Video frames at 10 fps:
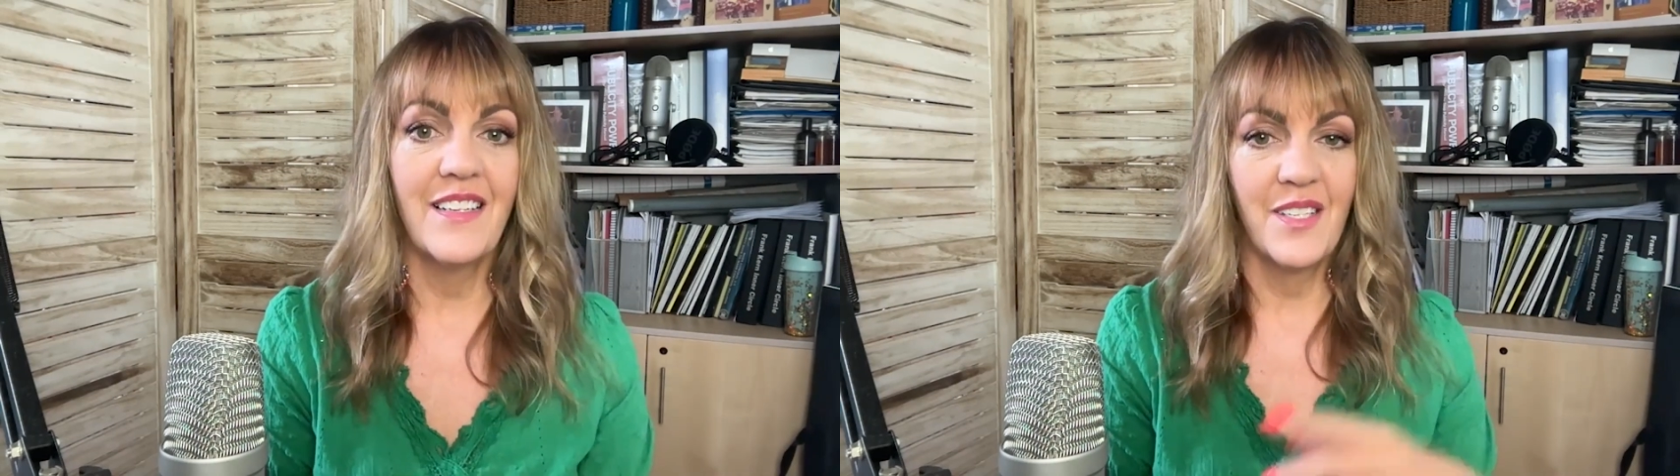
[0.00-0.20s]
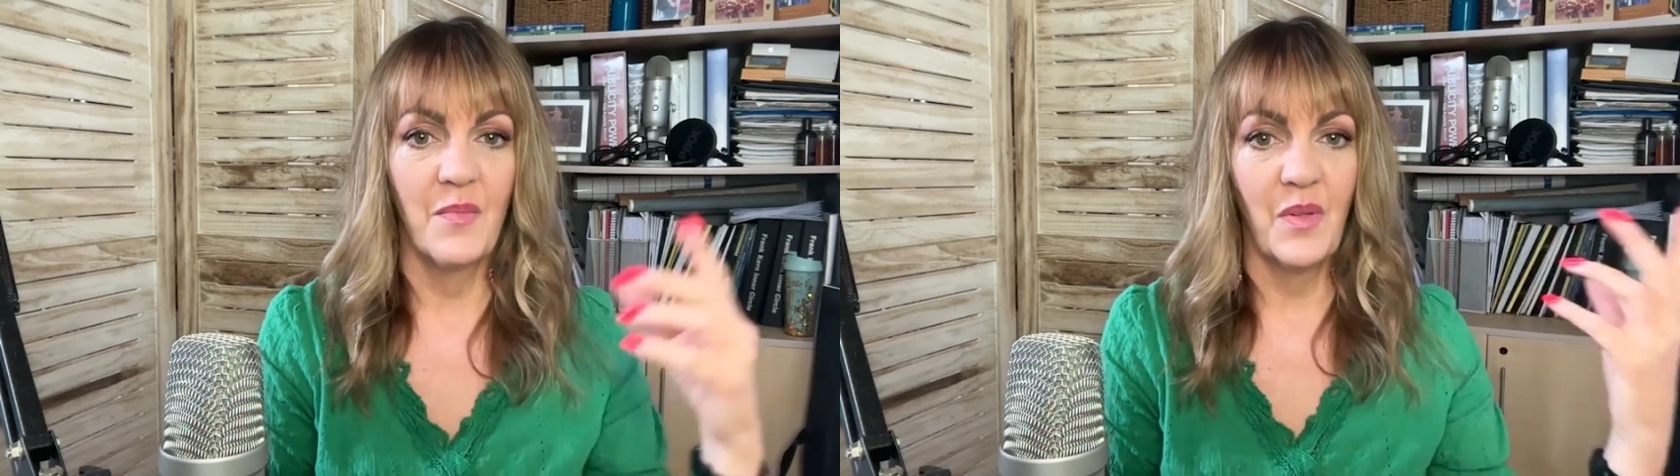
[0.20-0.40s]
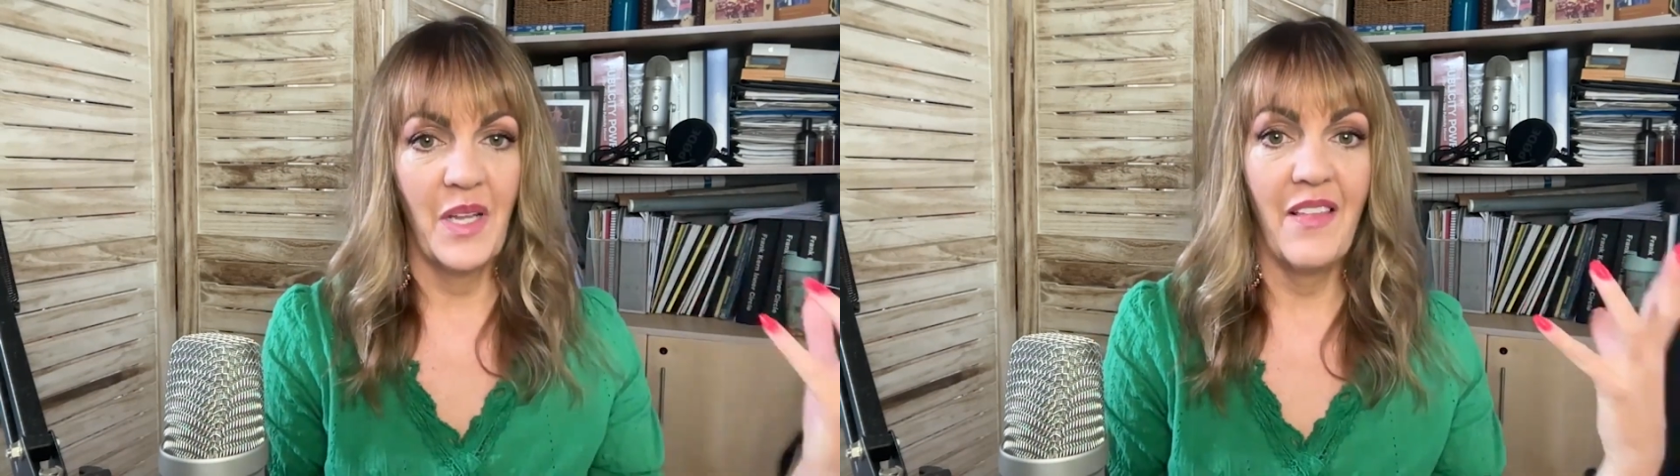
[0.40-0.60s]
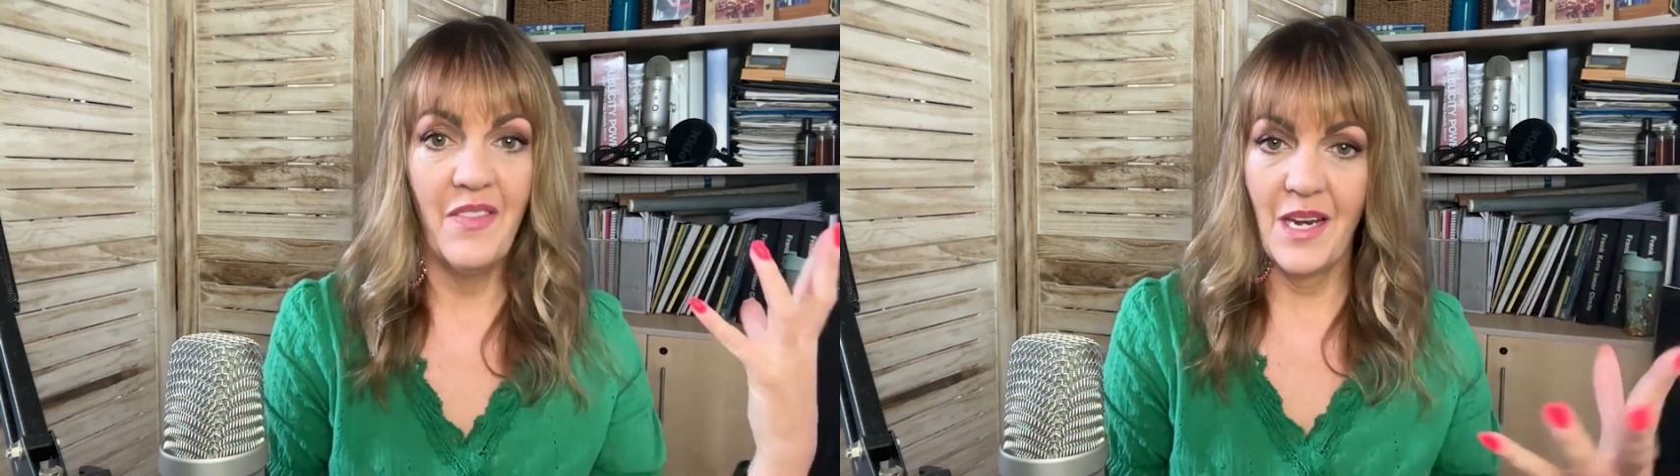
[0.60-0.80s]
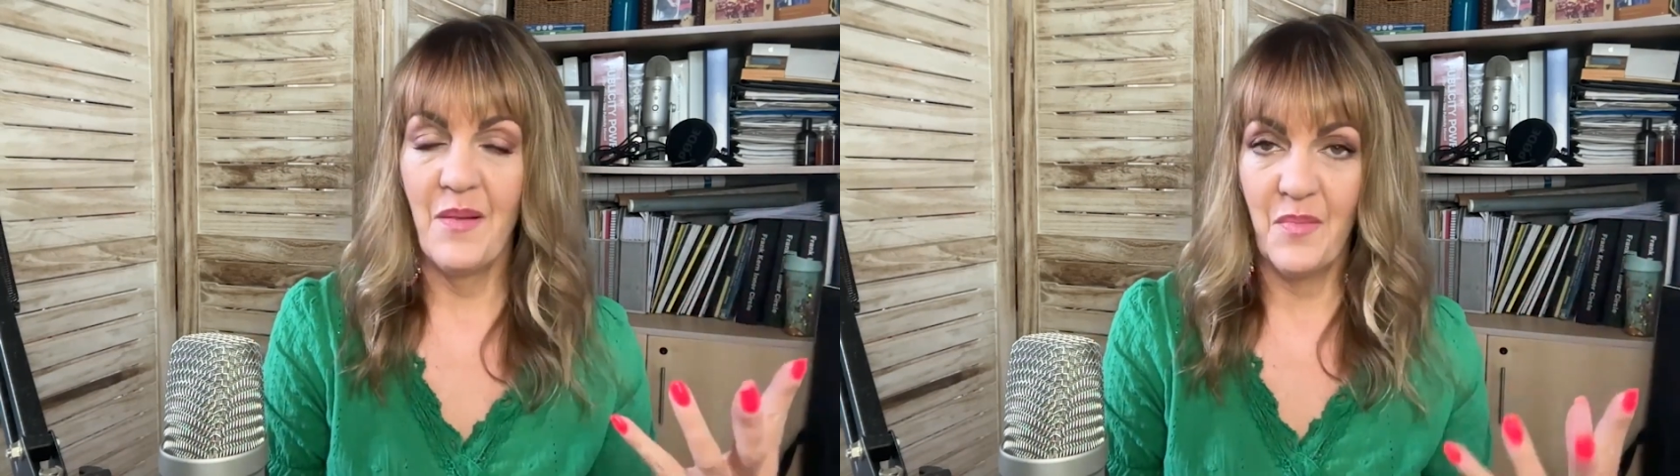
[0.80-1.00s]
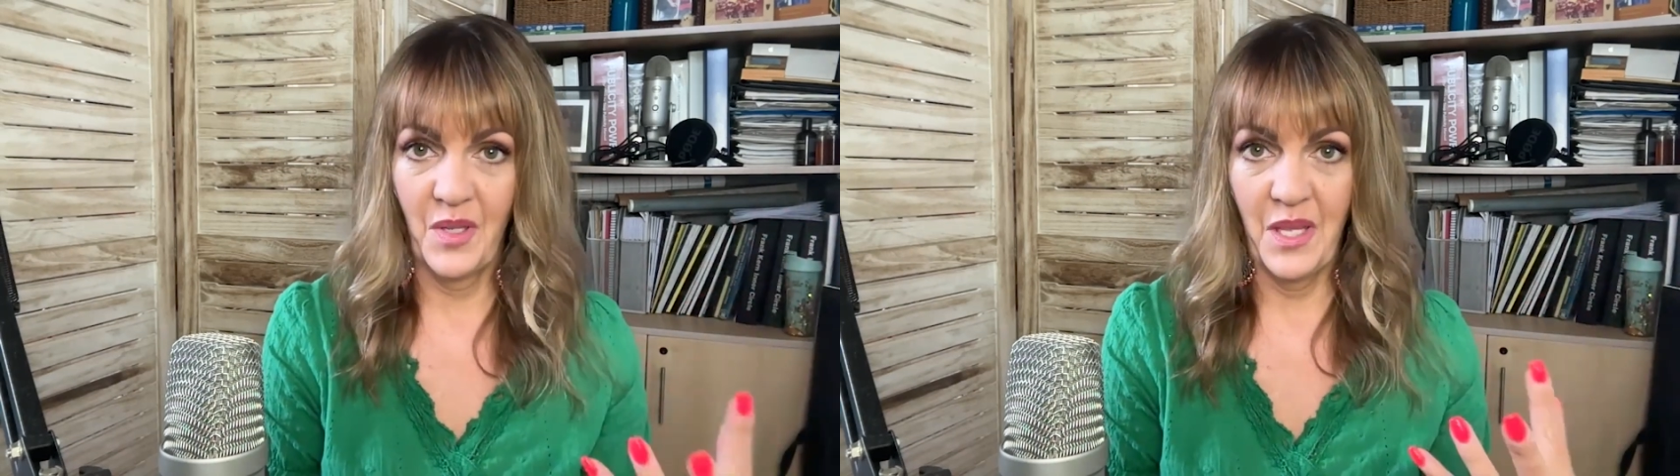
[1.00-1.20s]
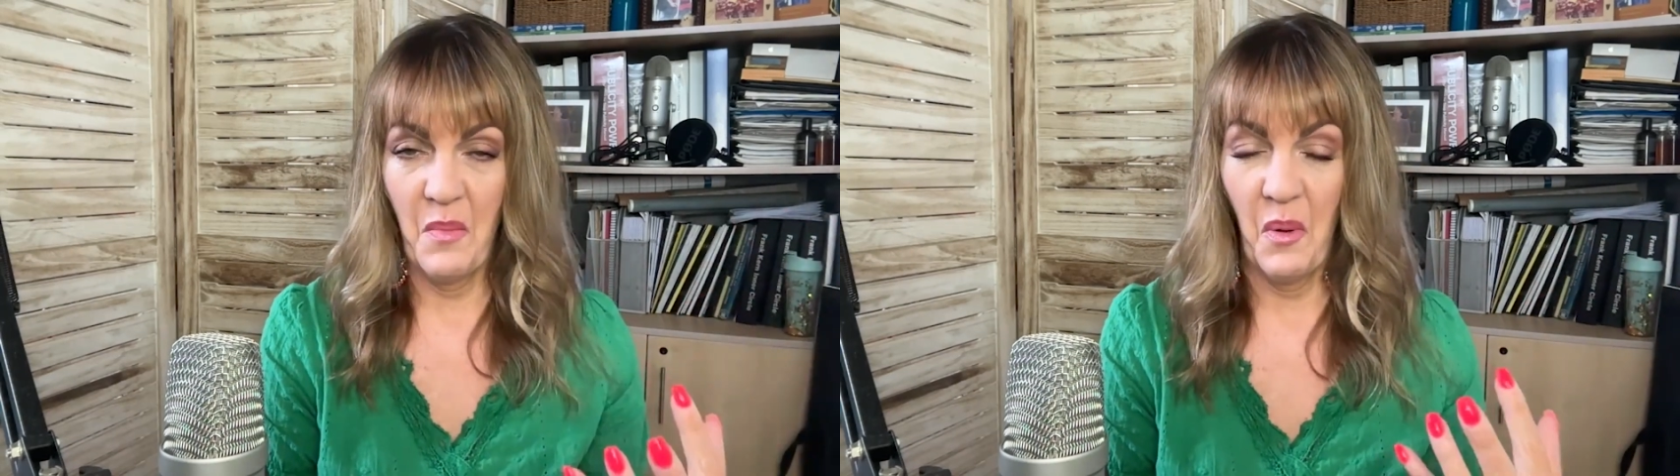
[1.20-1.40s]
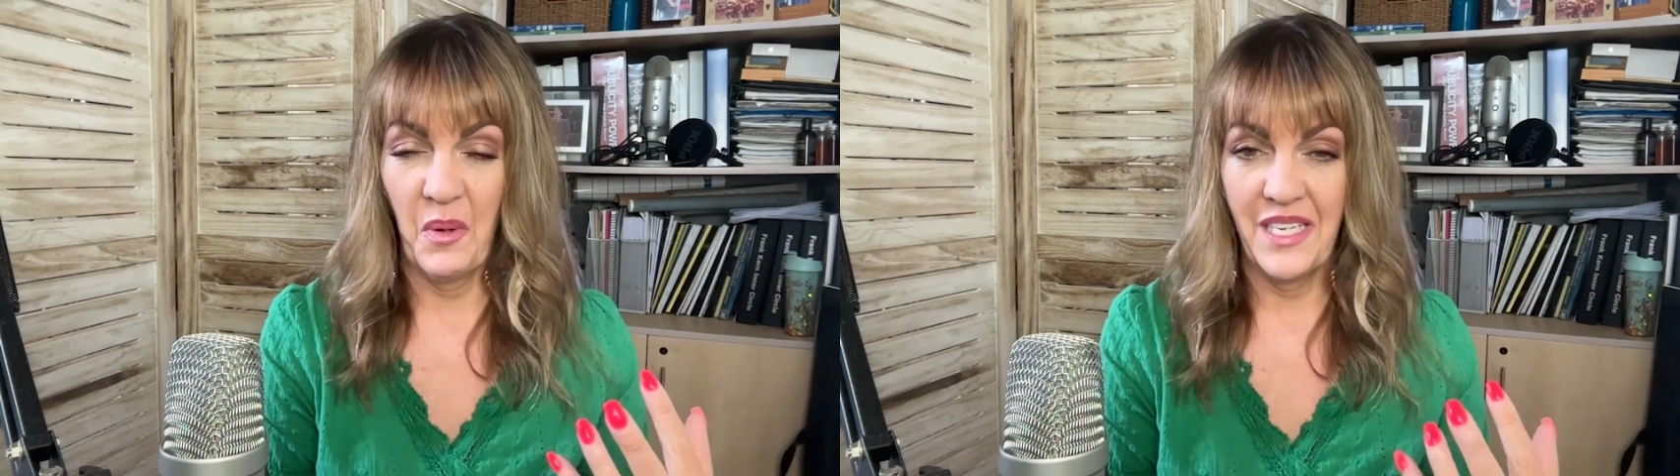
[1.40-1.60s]
So plan and book the
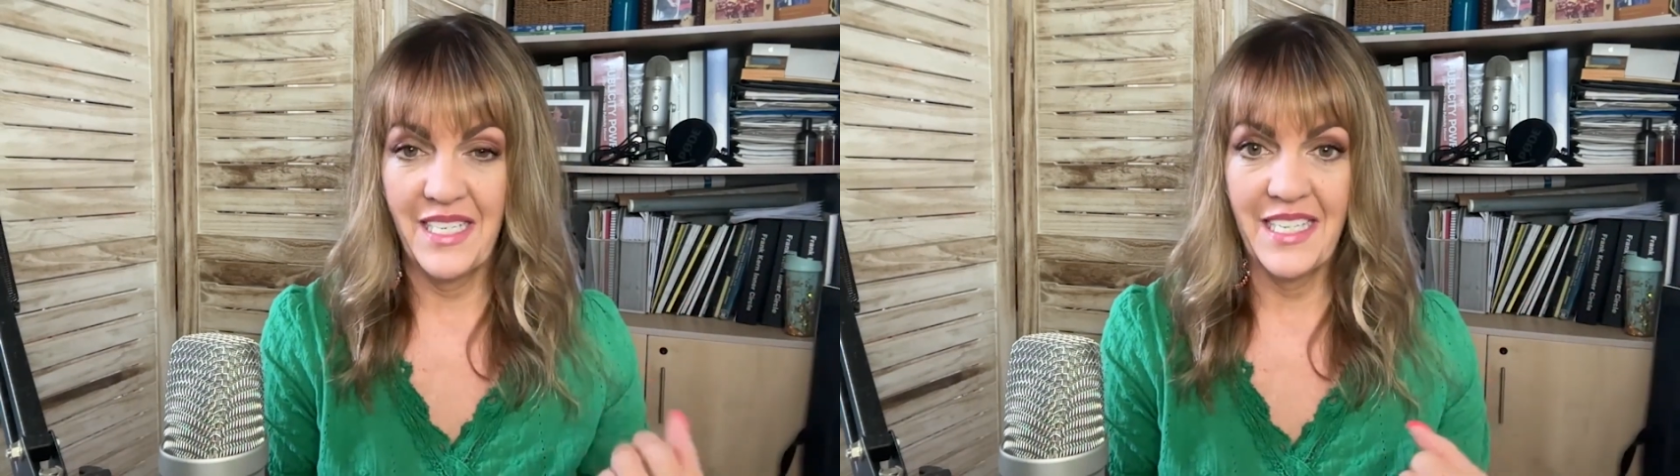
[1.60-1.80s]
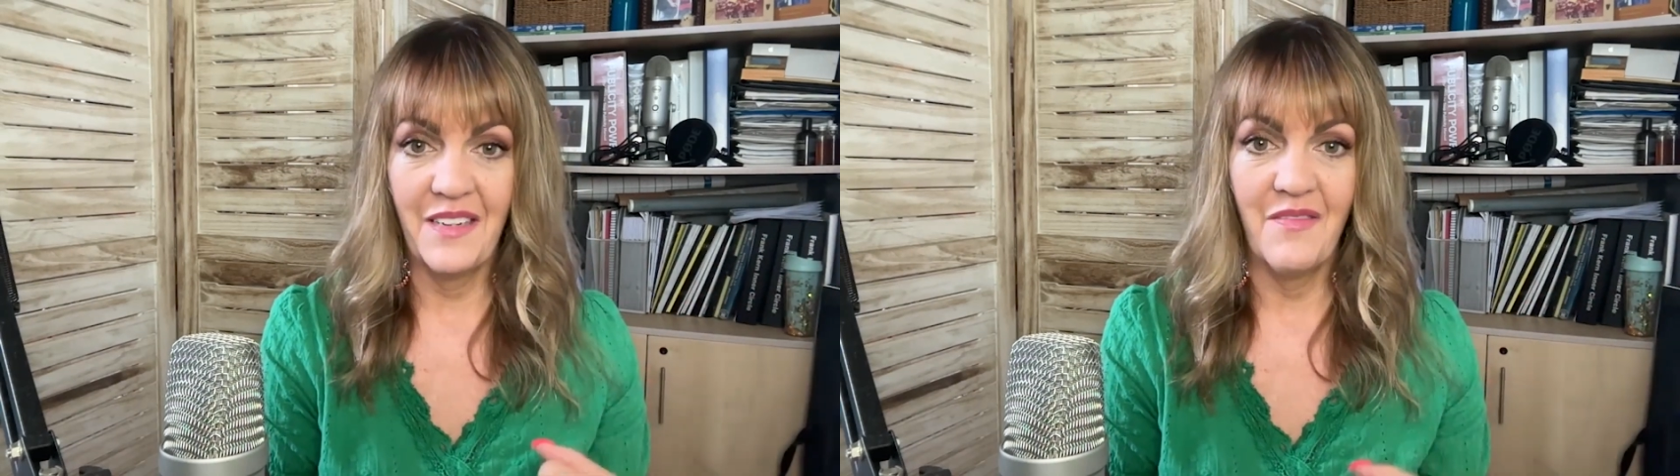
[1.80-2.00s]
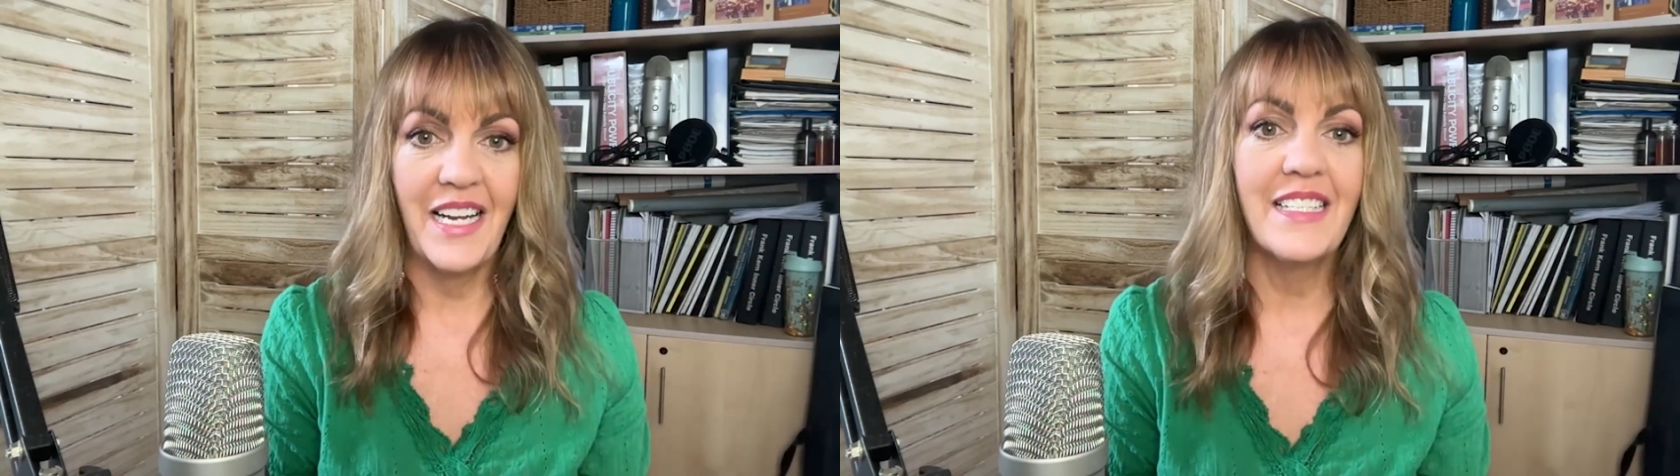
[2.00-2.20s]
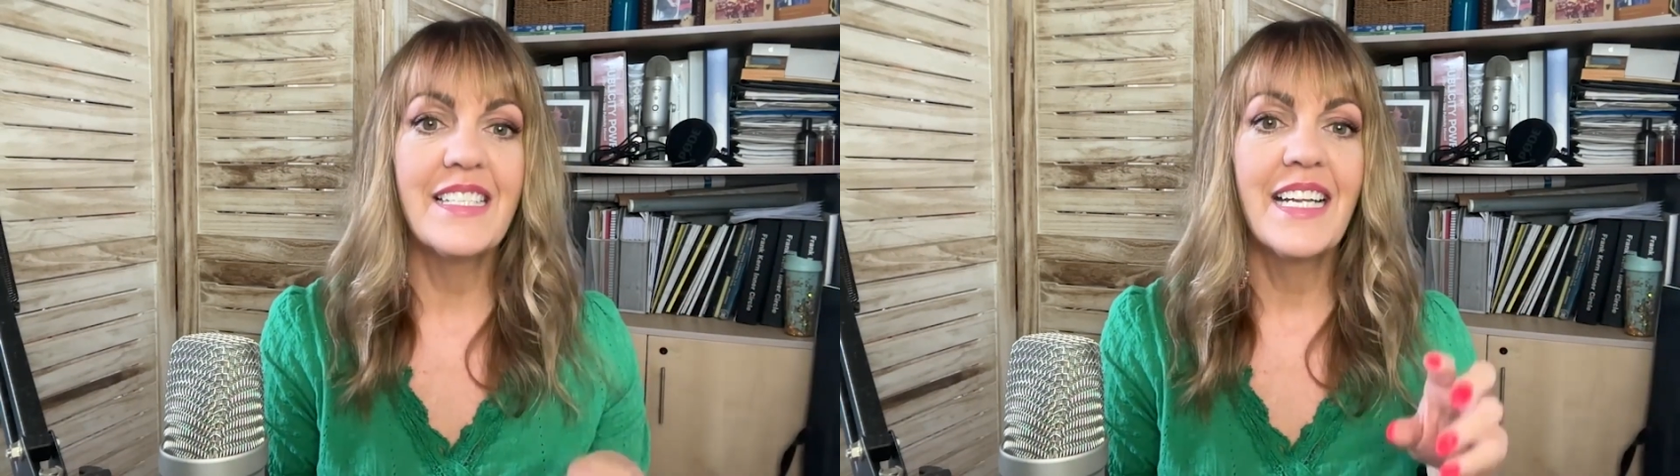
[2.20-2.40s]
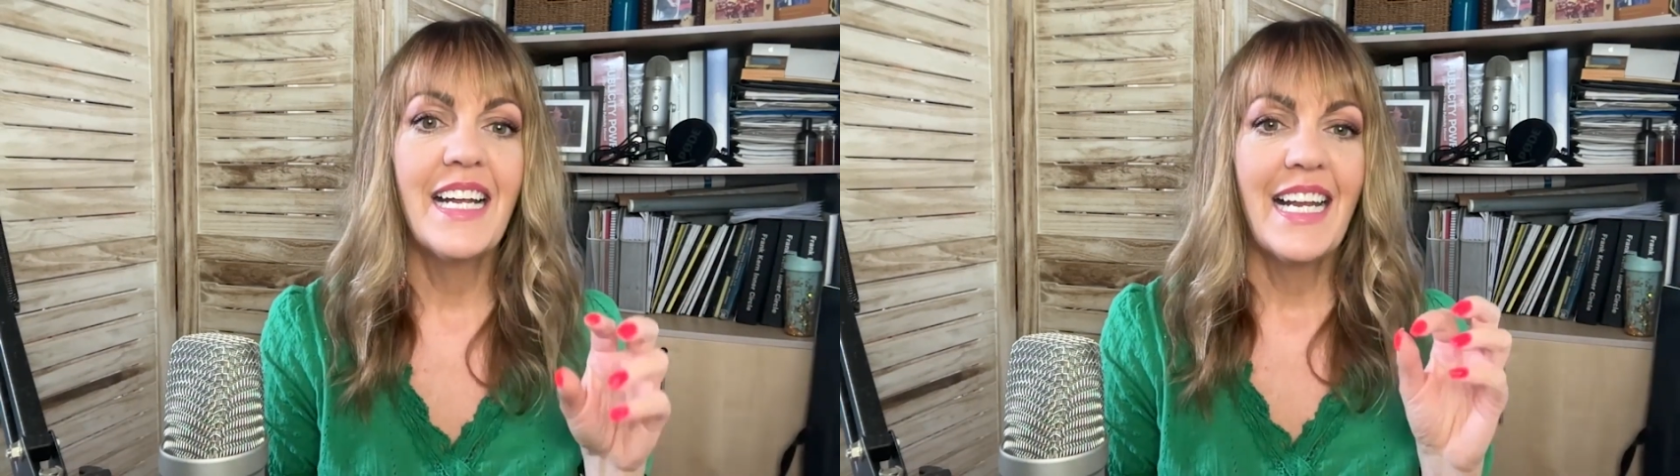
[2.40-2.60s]
important things in advance.